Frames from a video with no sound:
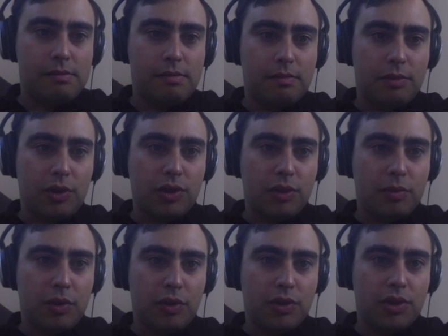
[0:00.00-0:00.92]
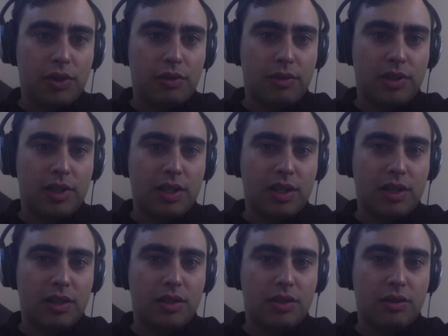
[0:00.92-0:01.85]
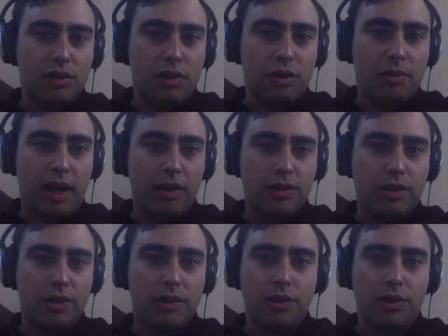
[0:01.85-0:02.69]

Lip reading: Multiple services to a load balancer.